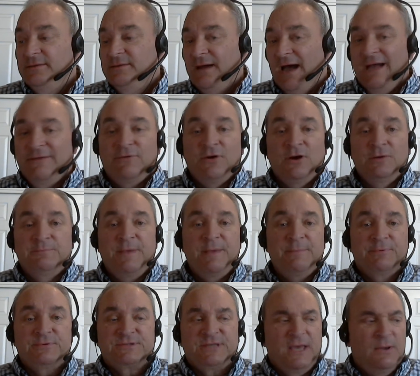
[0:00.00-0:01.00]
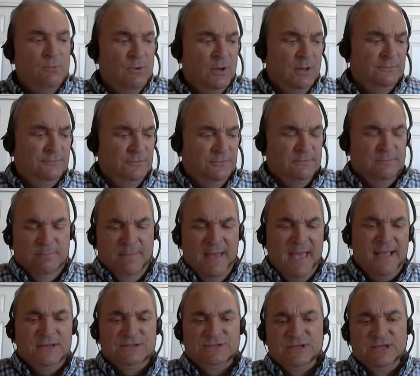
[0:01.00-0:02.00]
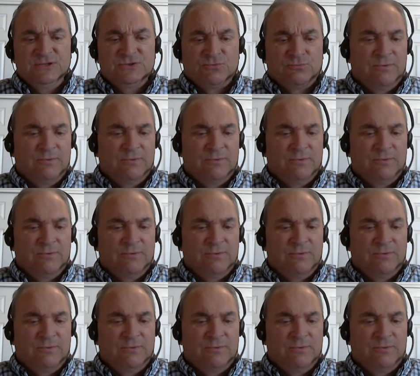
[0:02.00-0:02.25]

I've heard people say, well, the magazine's